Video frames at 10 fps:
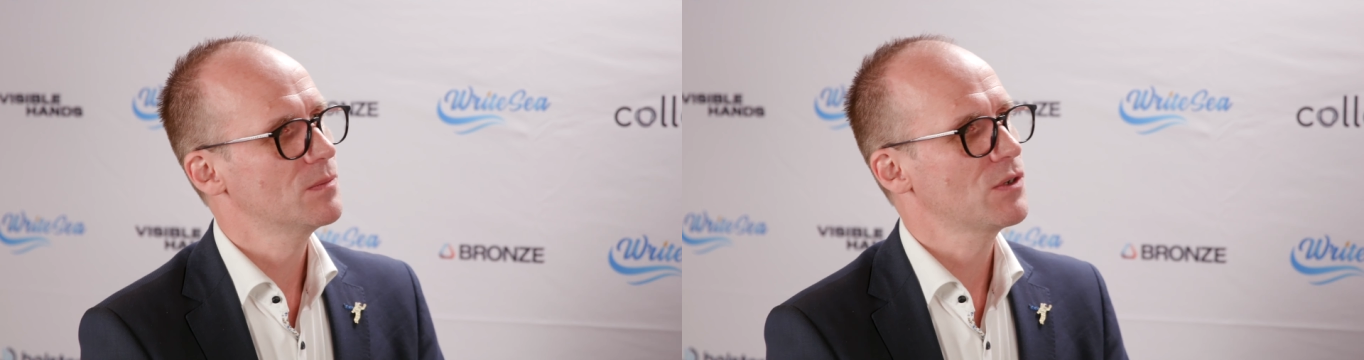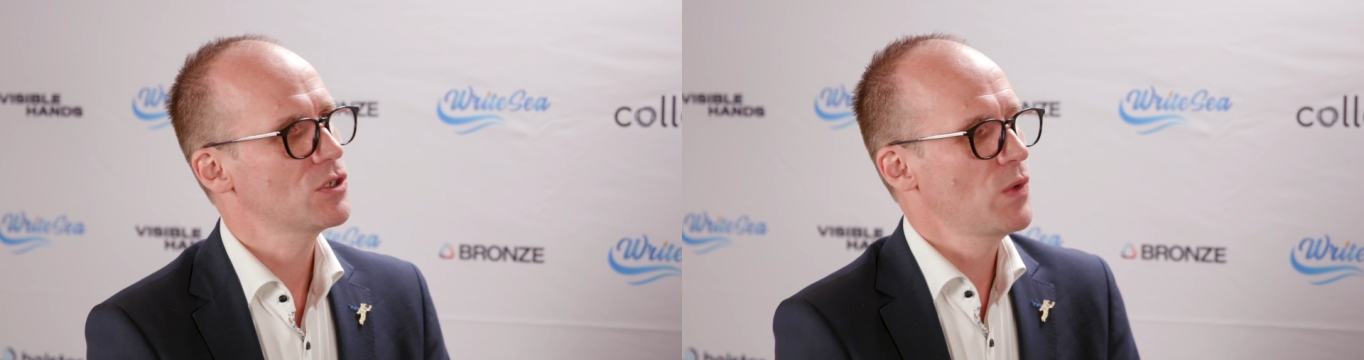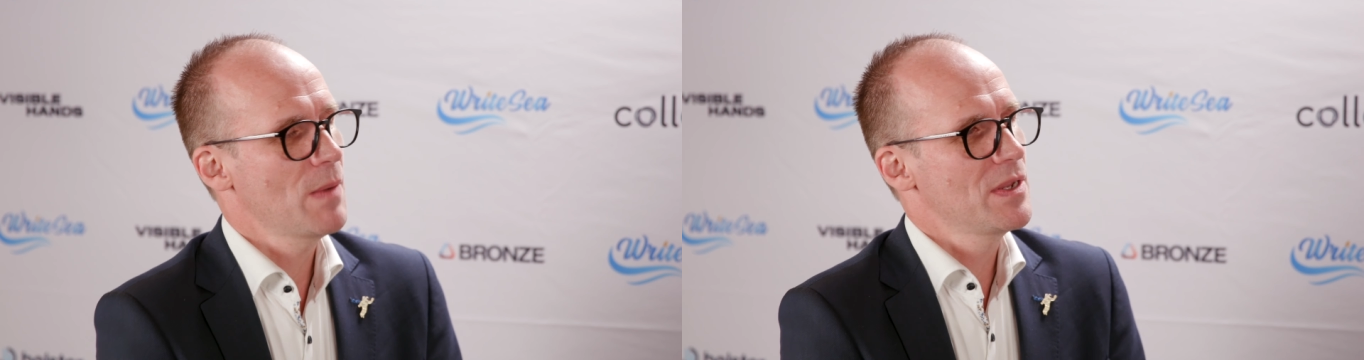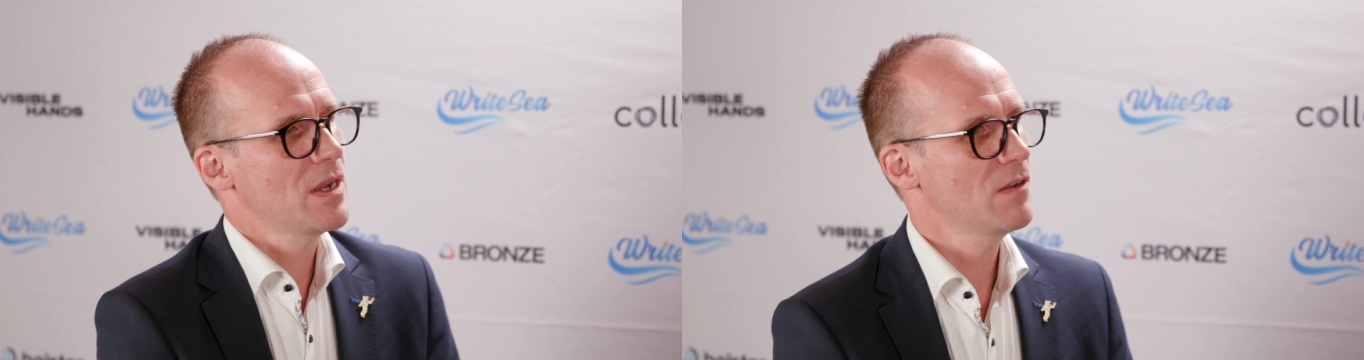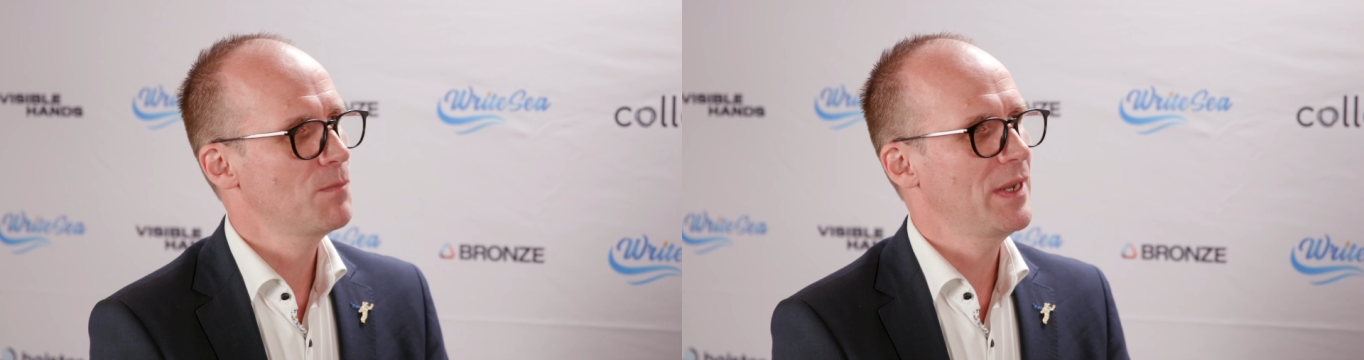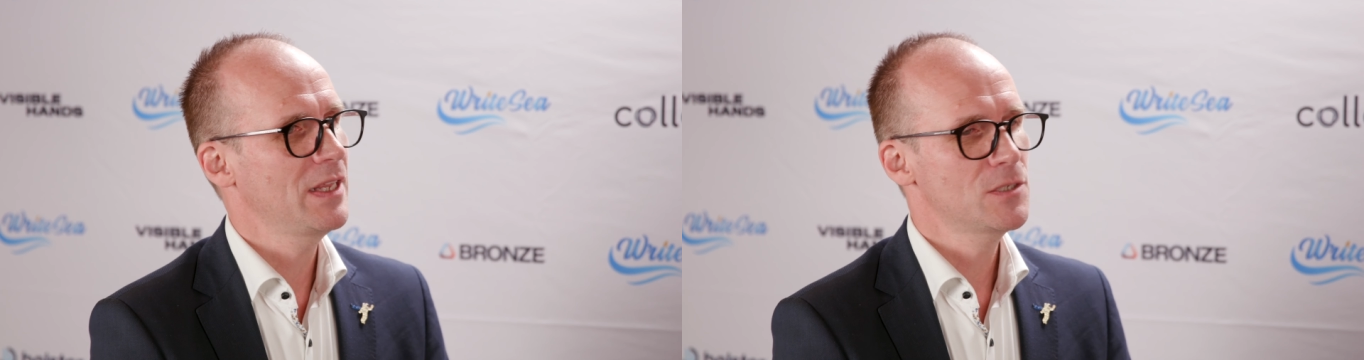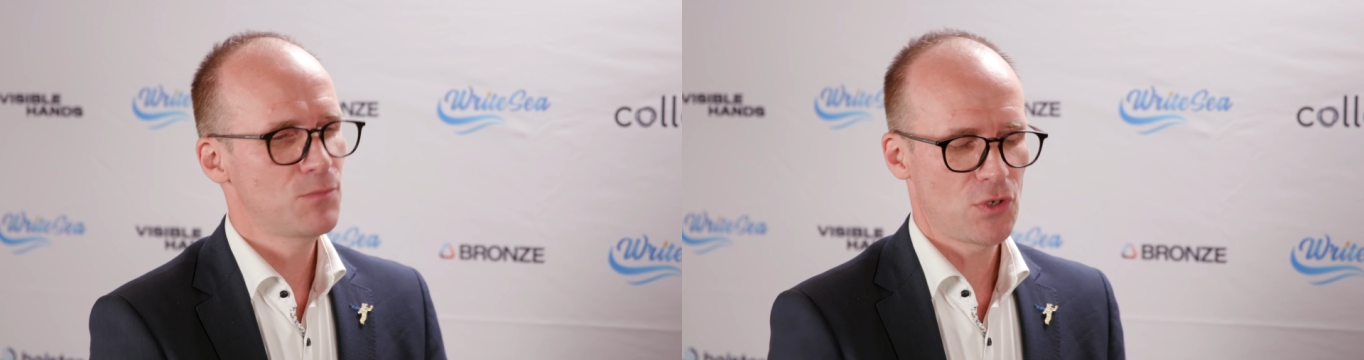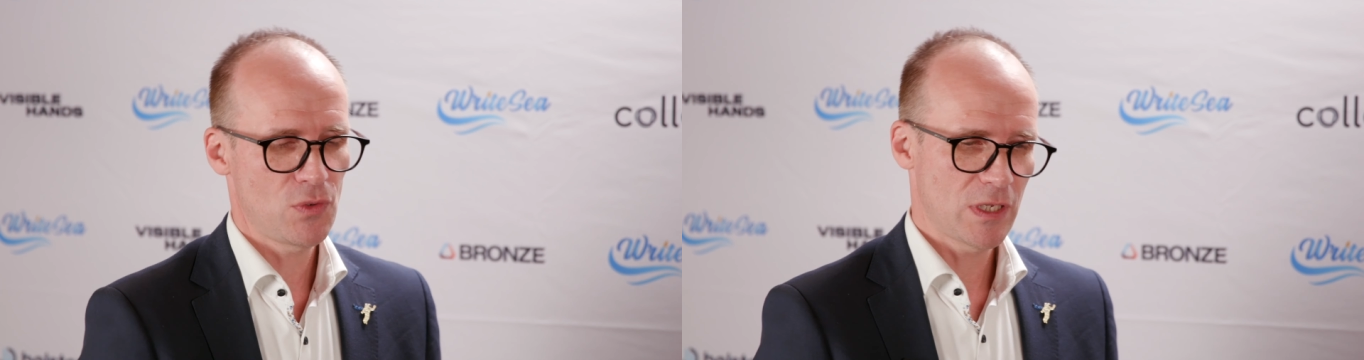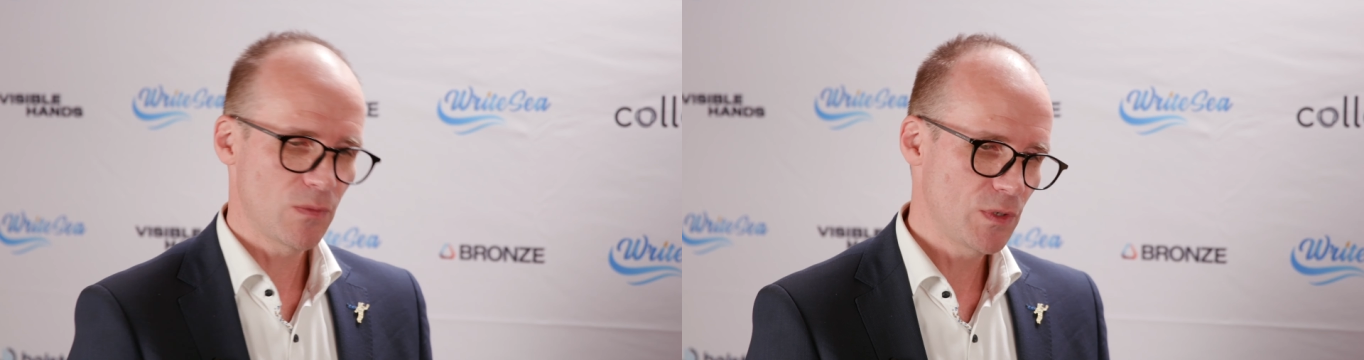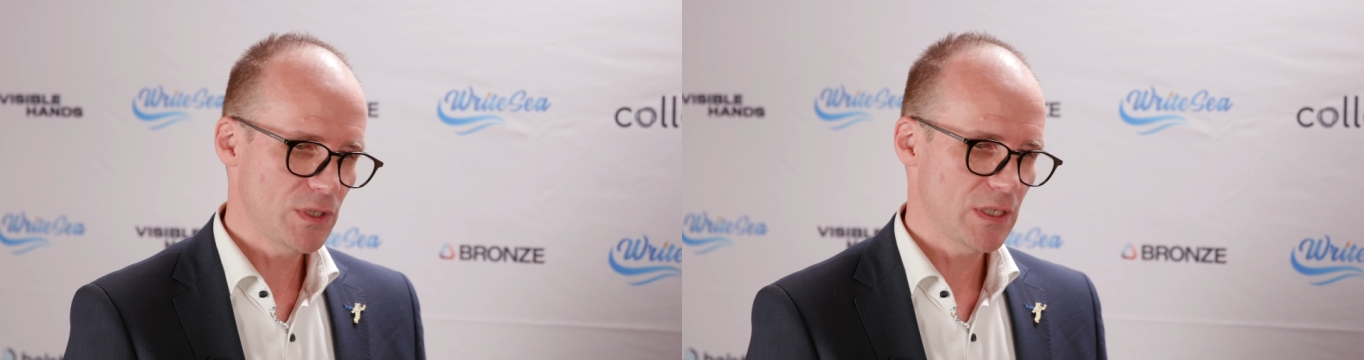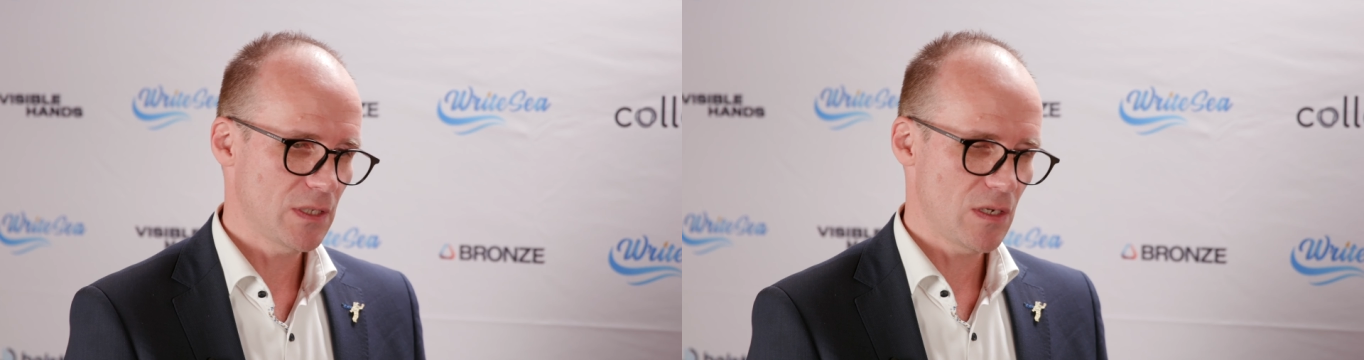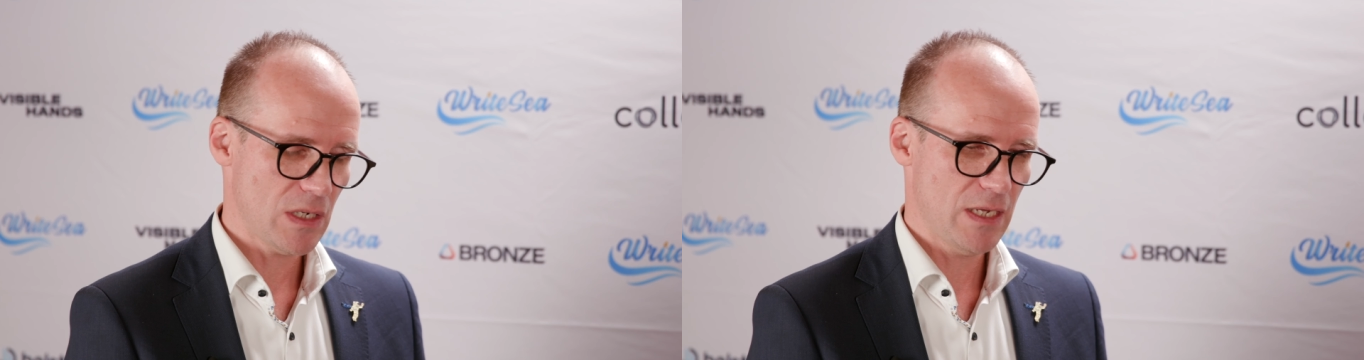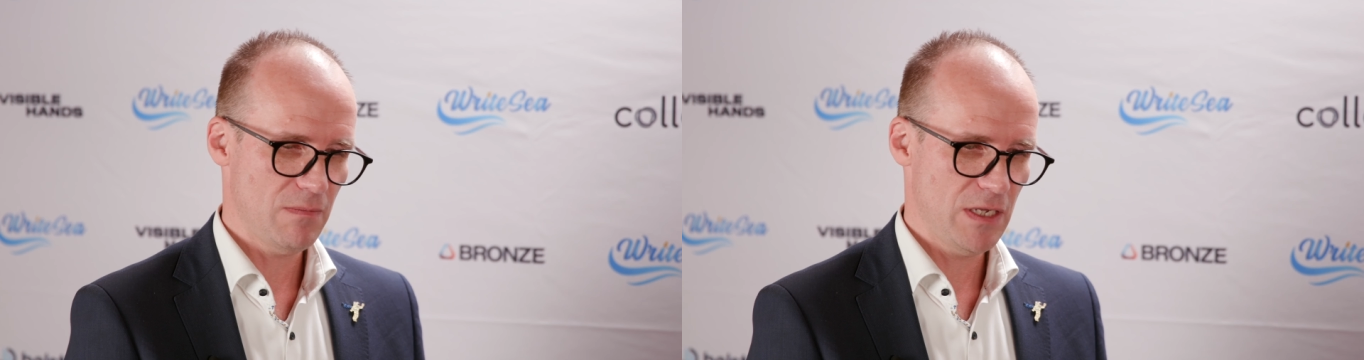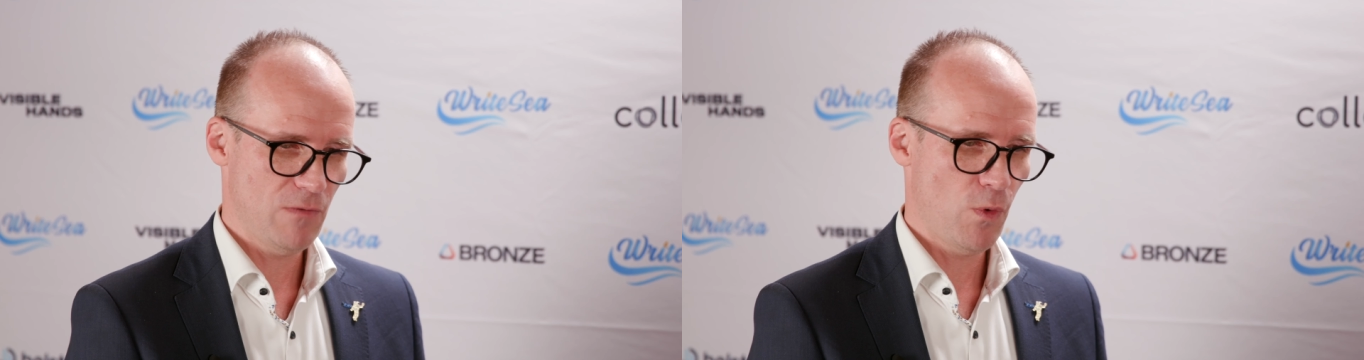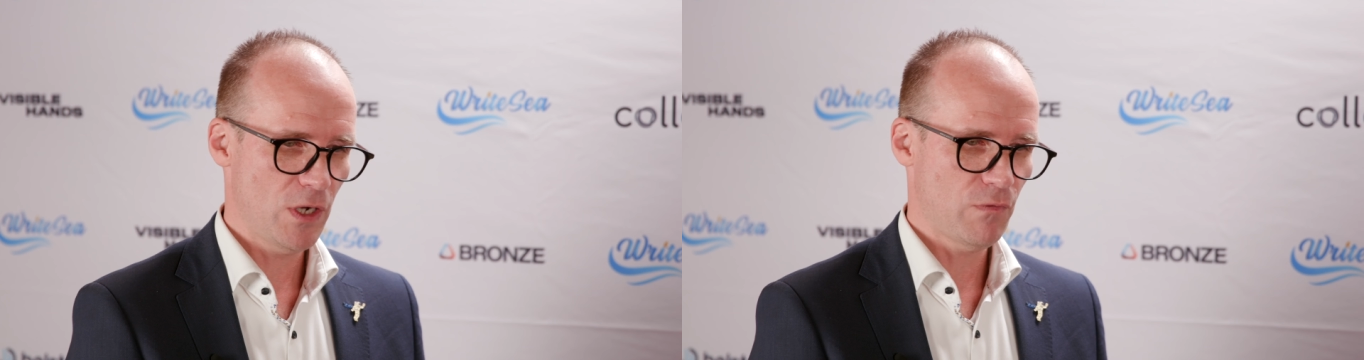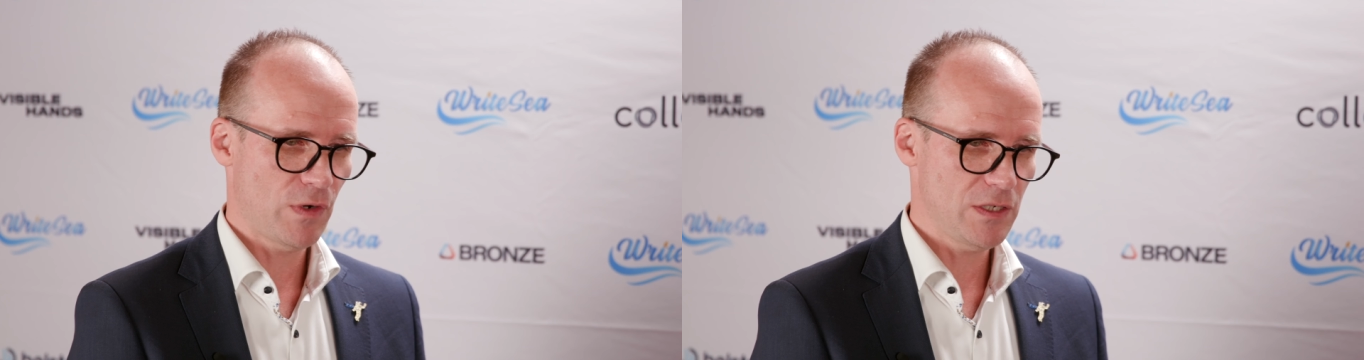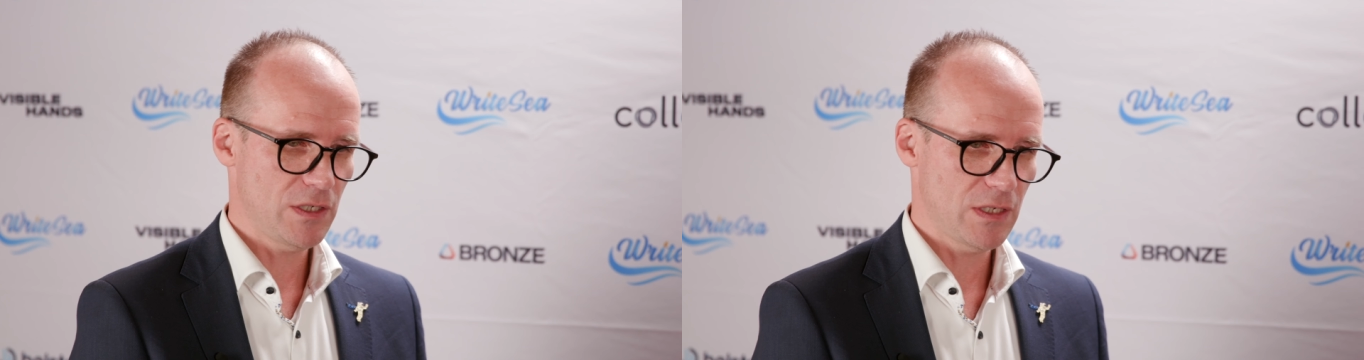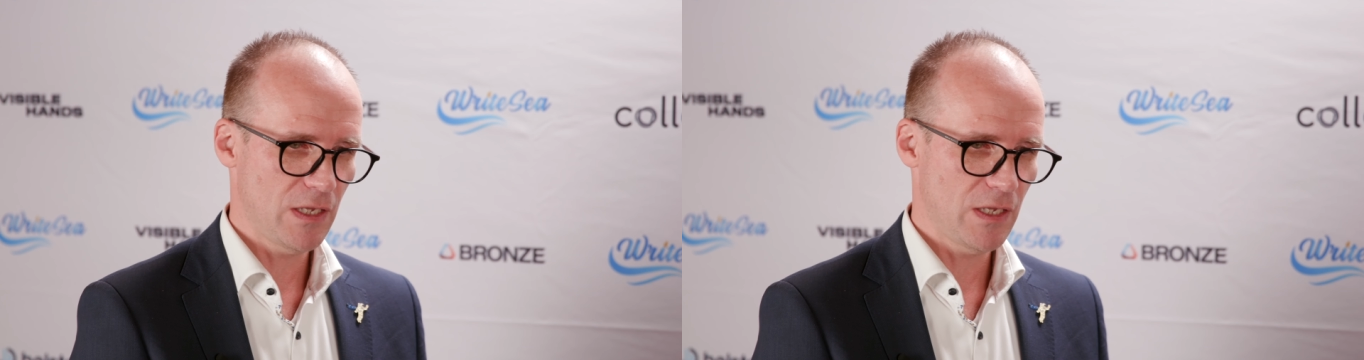because we have been kind of building this product and we said, okay, it works for us.